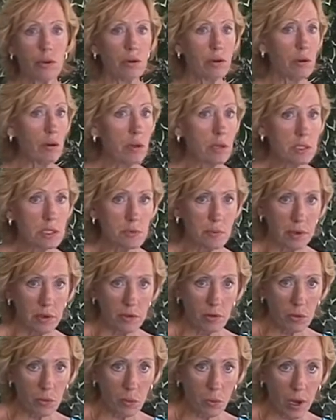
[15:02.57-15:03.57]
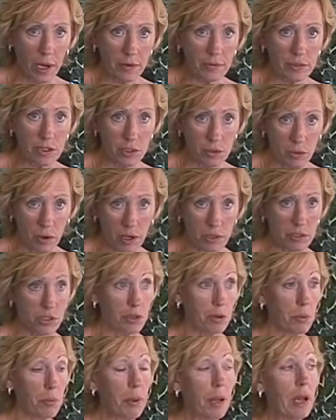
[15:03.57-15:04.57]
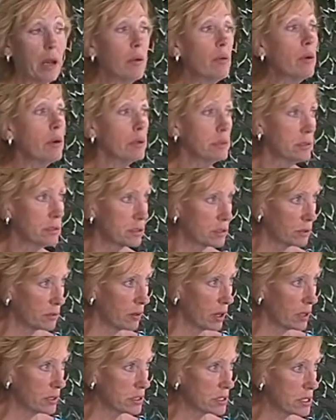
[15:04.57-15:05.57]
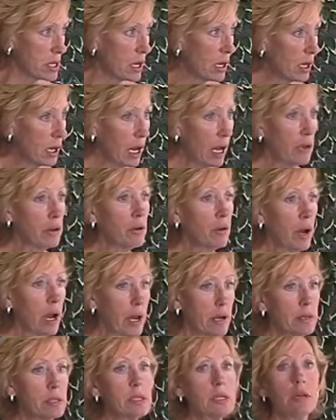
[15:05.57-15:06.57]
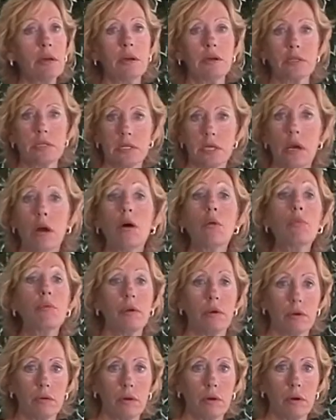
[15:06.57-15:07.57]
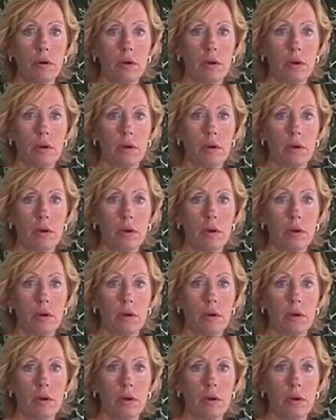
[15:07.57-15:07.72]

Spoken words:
your husband, your wife to us, your parent to us, and you're asking us to help you.